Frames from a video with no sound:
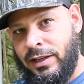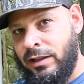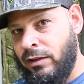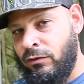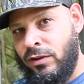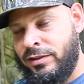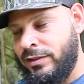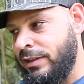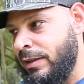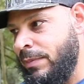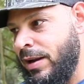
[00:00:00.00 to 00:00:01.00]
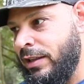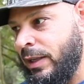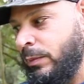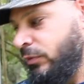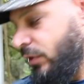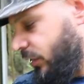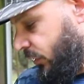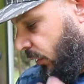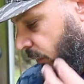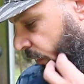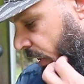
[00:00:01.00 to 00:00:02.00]
It, it rusted, they painted, it keeps rusting. So
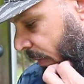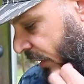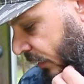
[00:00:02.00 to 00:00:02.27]
the front of my